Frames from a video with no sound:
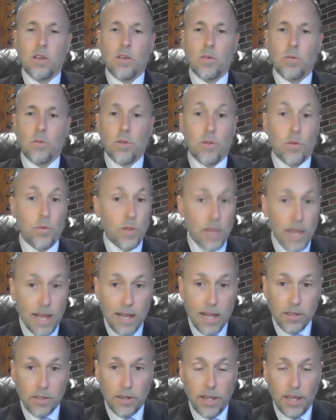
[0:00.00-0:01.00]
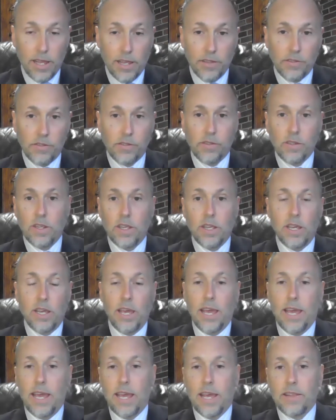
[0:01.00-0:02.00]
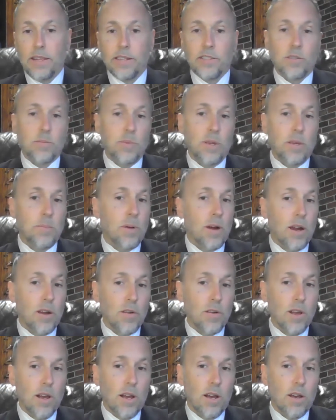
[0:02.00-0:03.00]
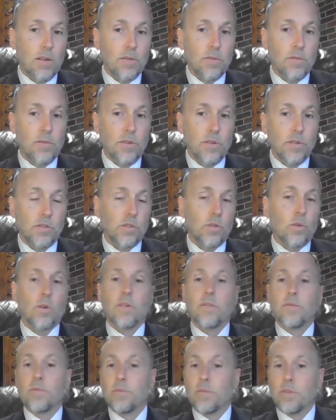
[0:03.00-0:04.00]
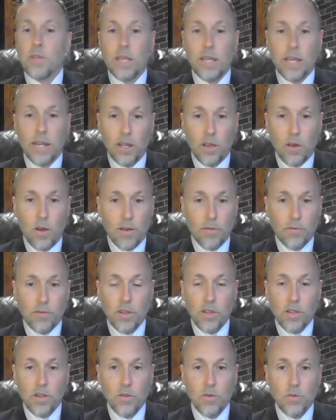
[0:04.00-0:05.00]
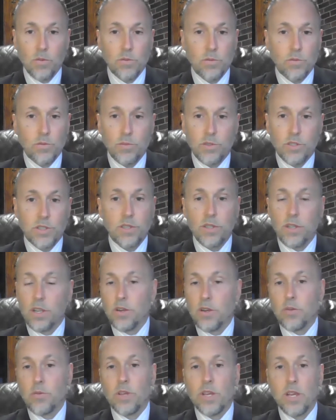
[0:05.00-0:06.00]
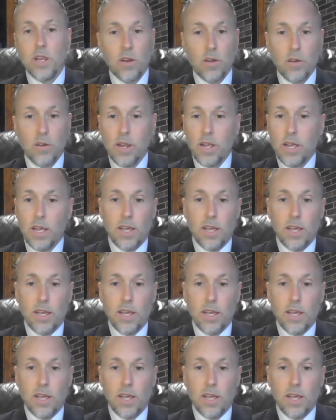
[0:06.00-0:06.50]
we're through the holidays, and that's a big part of sort of getting off to the new year.